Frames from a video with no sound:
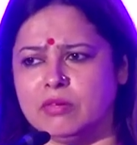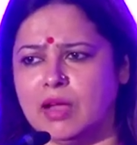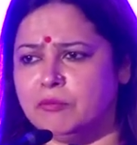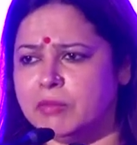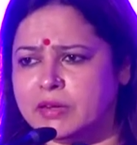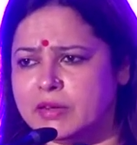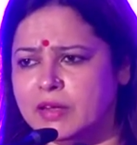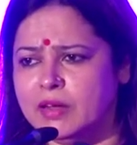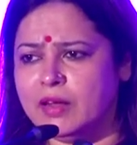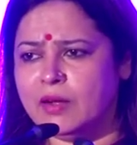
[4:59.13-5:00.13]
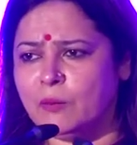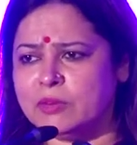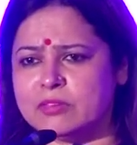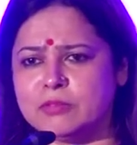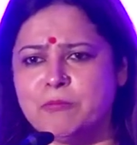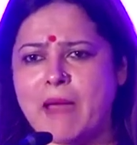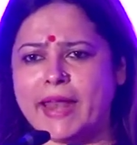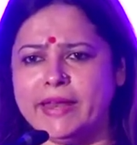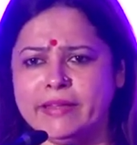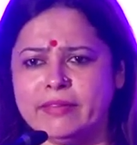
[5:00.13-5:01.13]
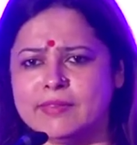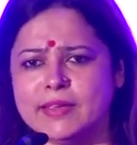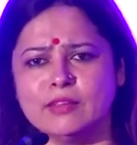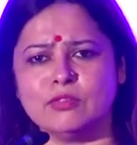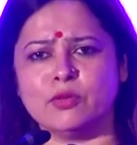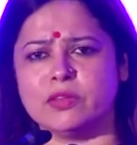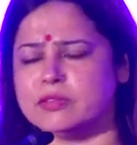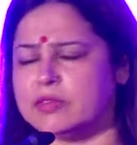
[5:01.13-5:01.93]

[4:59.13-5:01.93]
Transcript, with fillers: government which is banning things for the